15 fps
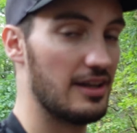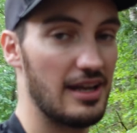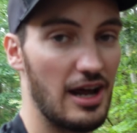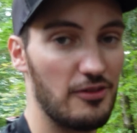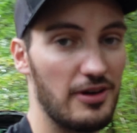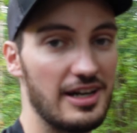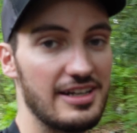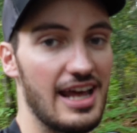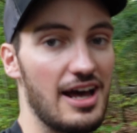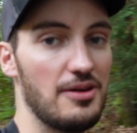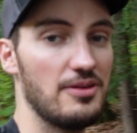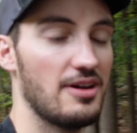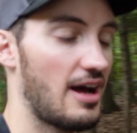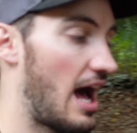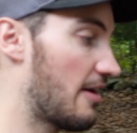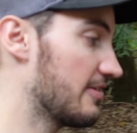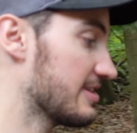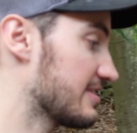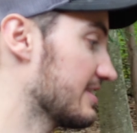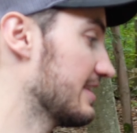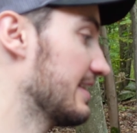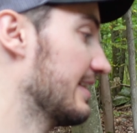Now right now,
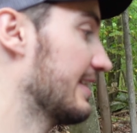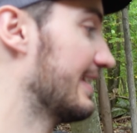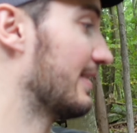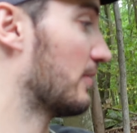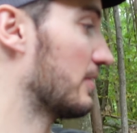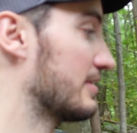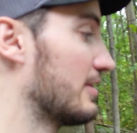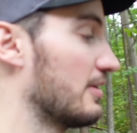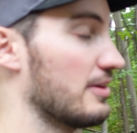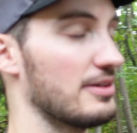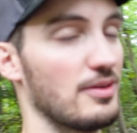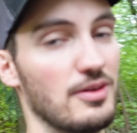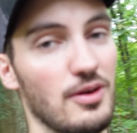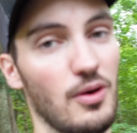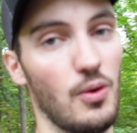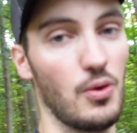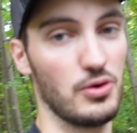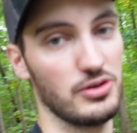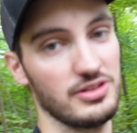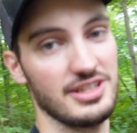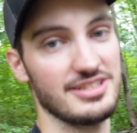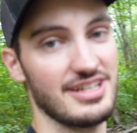obviously, in order to
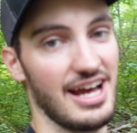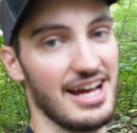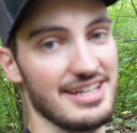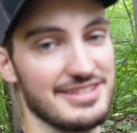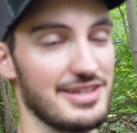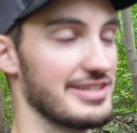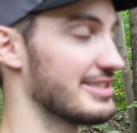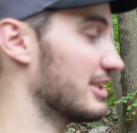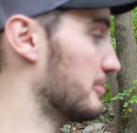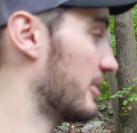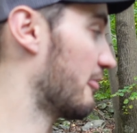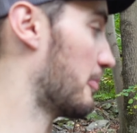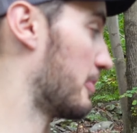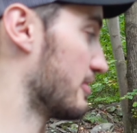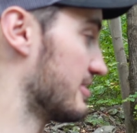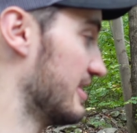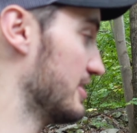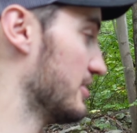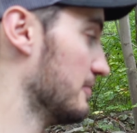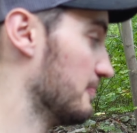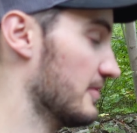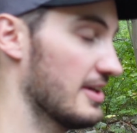order these guys, there is a little bit of a
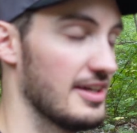procedure.